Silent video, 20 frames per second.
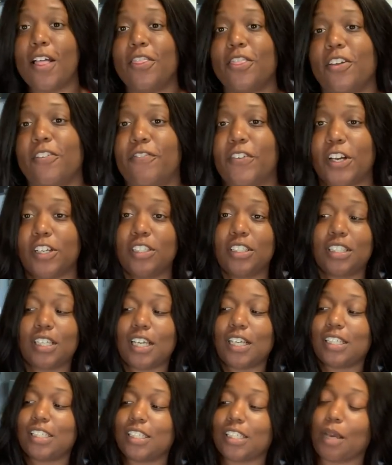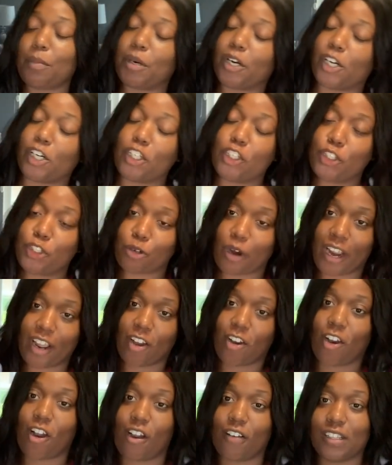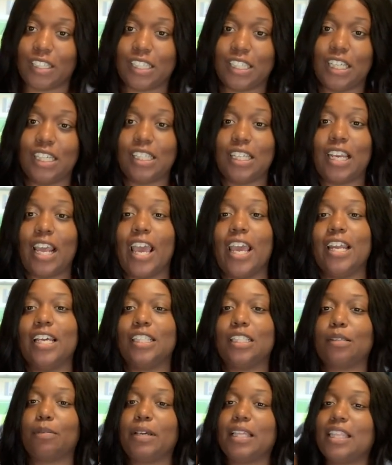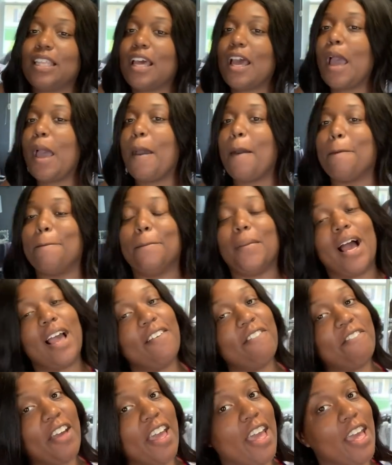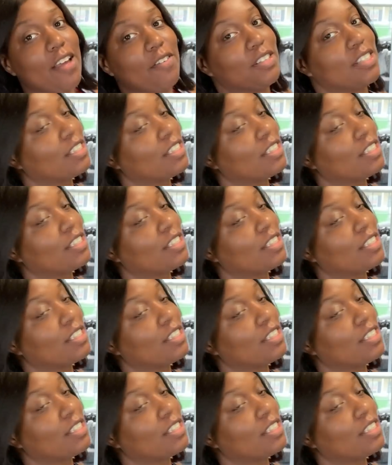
The first summer try-on haul of the season. And it's with my faves,